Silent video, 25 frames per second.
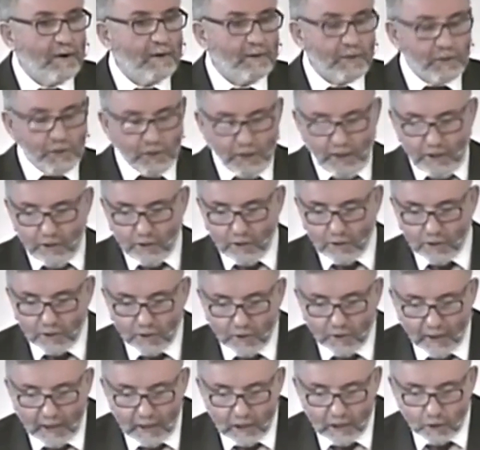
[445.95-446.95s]
as Jesus
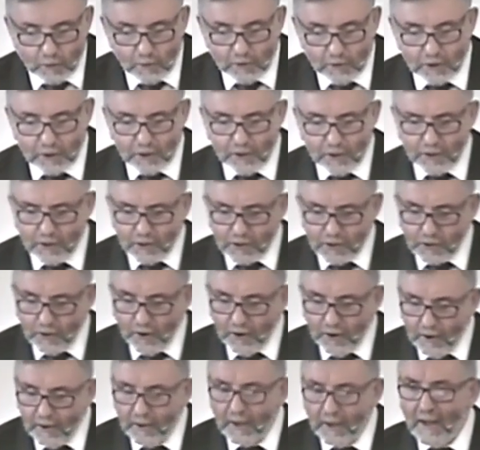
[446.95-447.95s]
Christ was
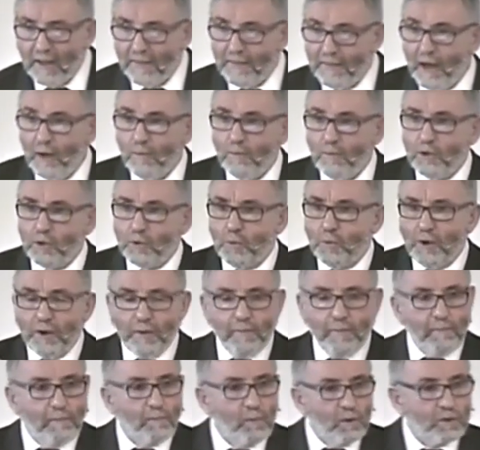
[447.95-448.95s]
concerned. That was what
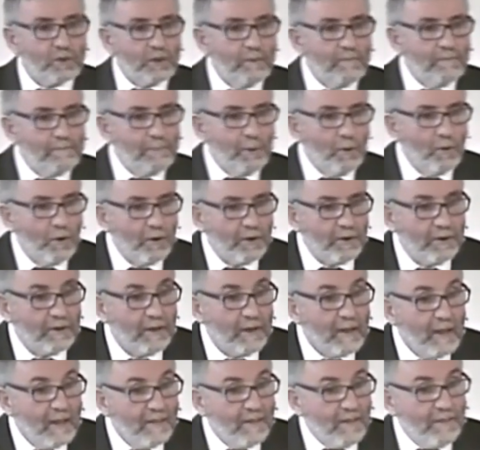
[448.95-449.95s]
was important,
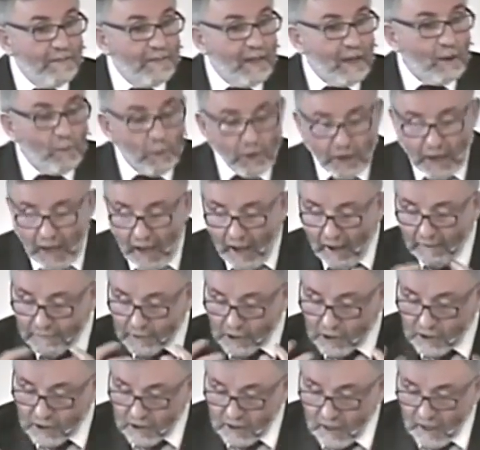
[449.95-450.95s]
that they would have
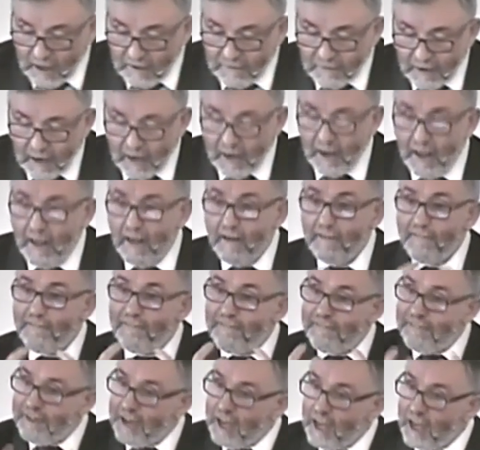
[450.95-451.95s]
saving
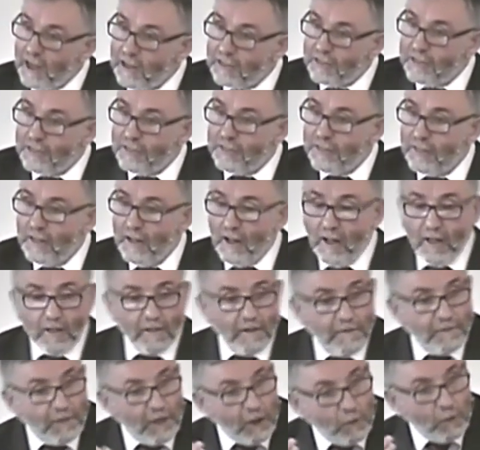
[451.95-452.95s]
faith,
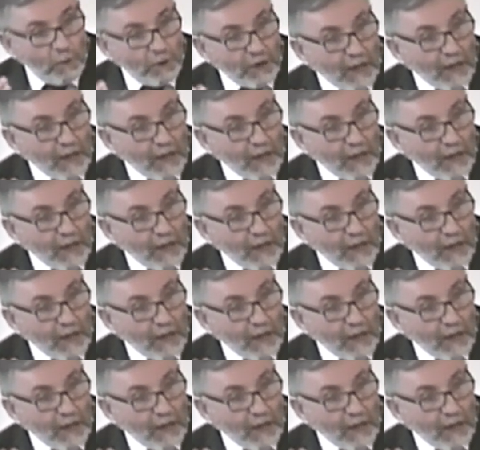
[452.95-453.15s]
that they would